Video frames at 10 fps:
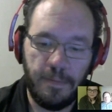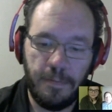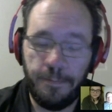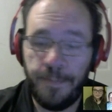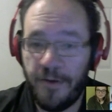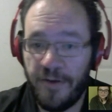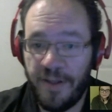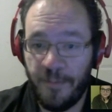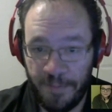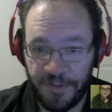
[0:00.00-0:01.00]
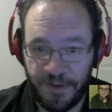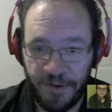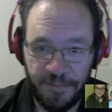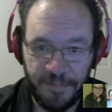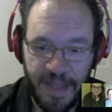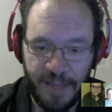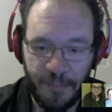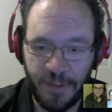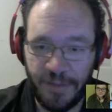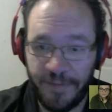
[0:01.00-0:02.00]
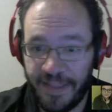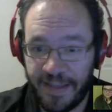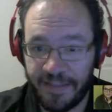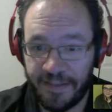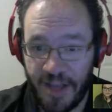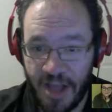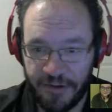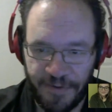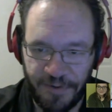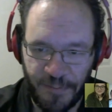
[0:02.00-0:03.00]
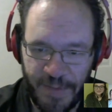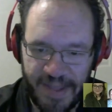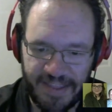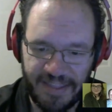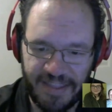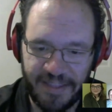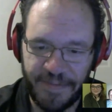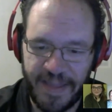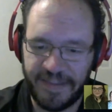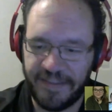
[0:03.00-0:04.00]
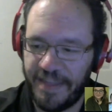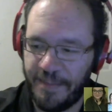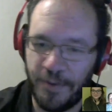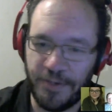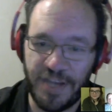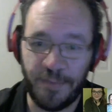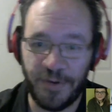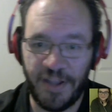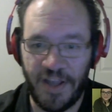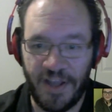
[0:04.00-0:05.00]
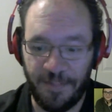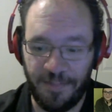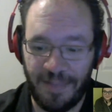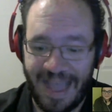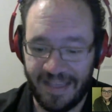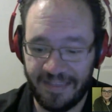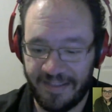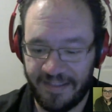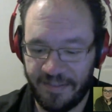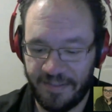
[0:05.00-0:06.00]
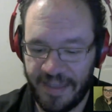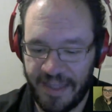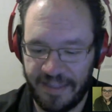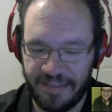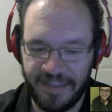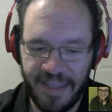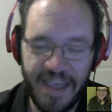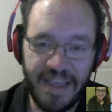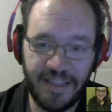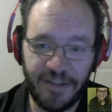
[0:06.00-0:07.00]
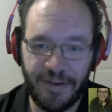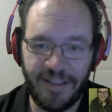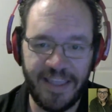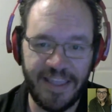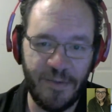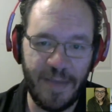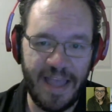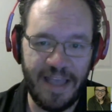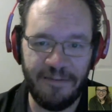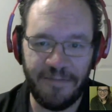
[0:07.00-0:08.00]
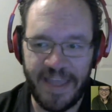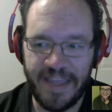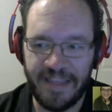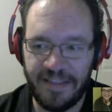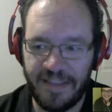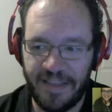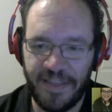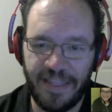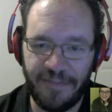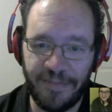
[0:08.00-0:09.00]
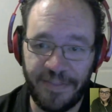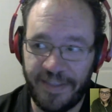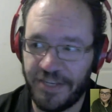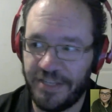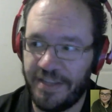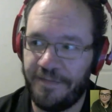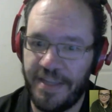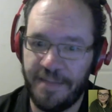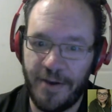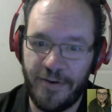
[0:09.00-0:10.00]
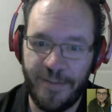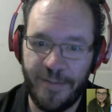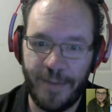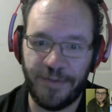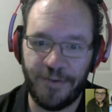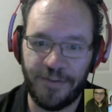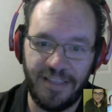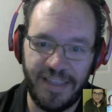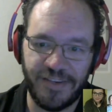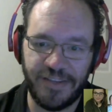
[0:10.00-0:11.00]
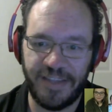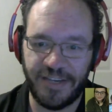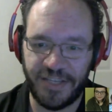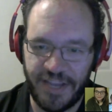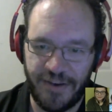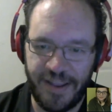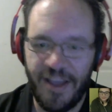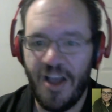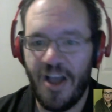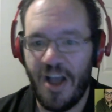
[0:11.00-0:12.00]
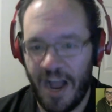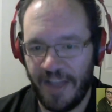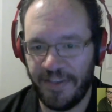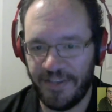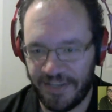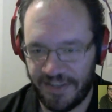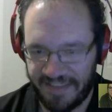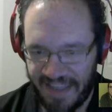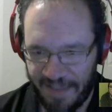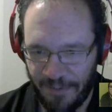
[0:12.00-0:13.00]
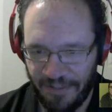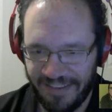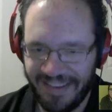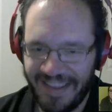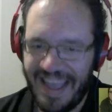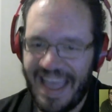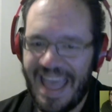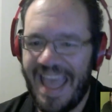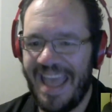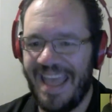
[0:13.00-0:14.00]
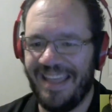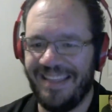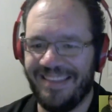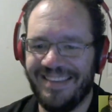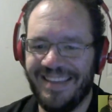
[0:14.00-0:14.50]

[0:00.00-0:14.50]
Merriam-Webster, one of its lexicographers, weighed in. In fact, they put Jeopardy on blast and said, literally, you have the 11th edition of the Merriam-Webster's Collegiate Dictionary on the judges' table, and